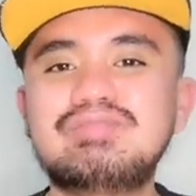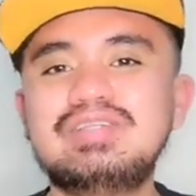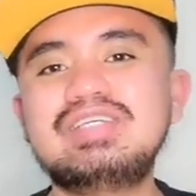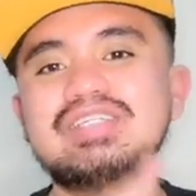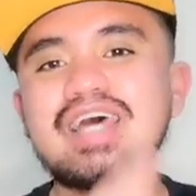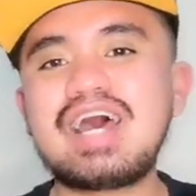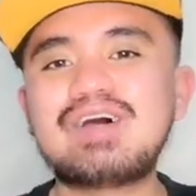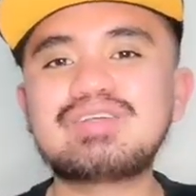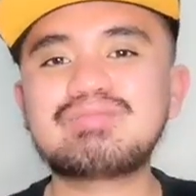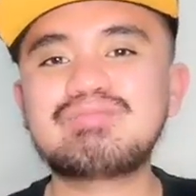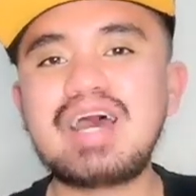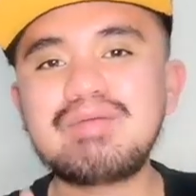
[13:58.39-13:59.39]
Peace
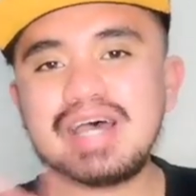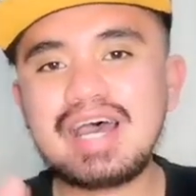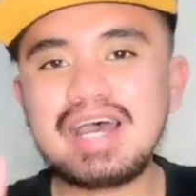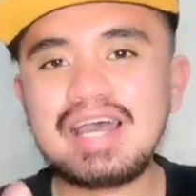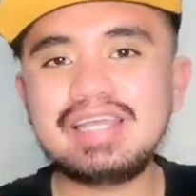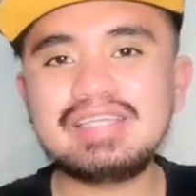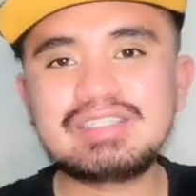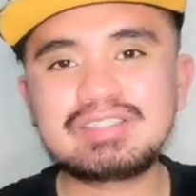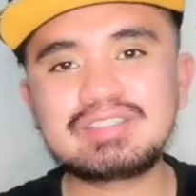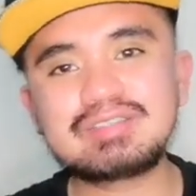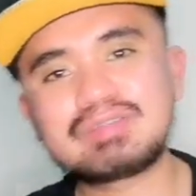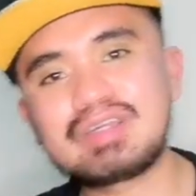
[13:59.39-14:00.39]
out.
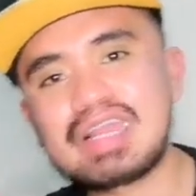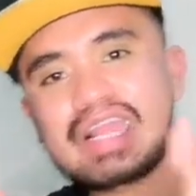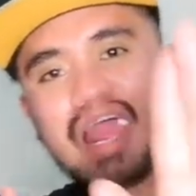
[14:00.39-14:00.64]
Bye-bye.